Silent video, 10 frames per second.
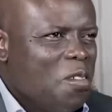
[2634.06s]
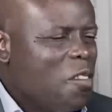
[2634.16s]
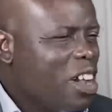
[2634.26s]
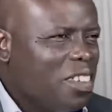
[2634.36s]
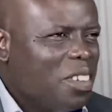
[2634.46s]

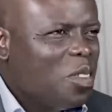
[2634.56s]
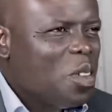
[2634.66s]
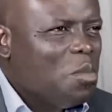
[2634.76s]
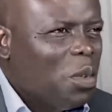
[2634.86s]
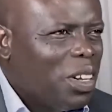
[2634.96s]
Focus is so
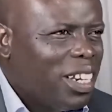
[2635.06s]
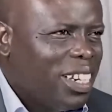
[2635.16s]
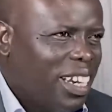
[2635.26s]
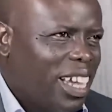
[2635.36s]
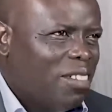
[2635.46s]
important
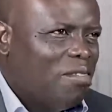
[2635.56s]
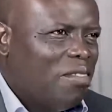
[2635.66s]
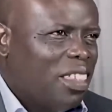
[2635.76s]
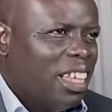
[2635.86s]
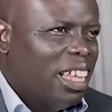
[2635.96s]
in life.
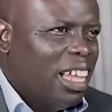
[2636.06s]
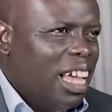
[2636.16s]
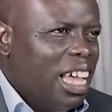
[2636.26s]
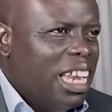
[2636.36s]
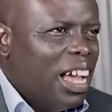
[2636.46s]

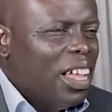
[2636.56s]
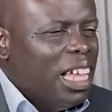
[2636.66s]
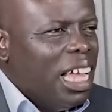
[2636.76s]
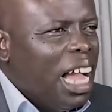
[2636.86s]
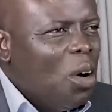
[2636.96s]
Now,
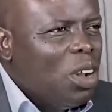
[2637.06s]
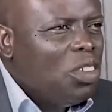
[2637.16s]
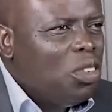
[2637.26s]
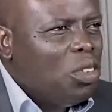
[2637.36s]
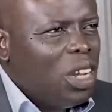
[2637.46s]
I
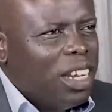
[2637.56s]
want you to